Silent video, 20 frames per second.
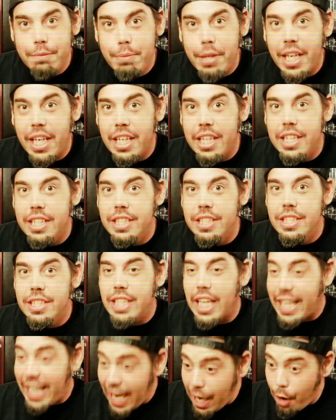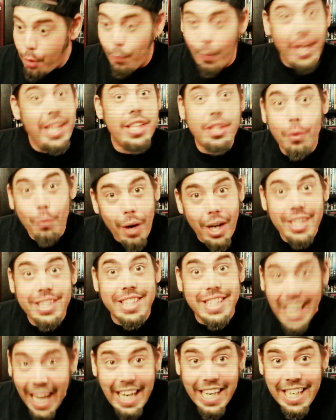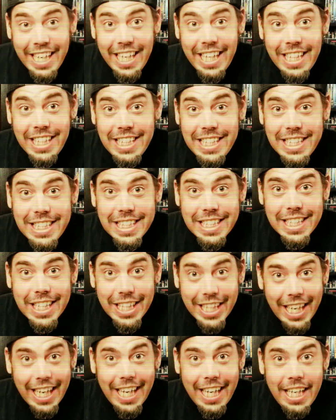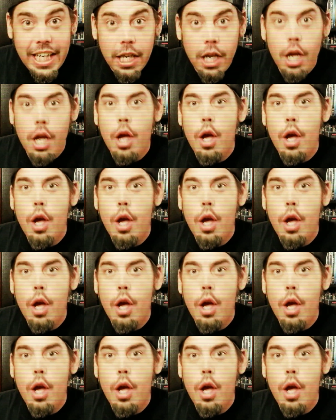because I can't wait to watch that again, okay?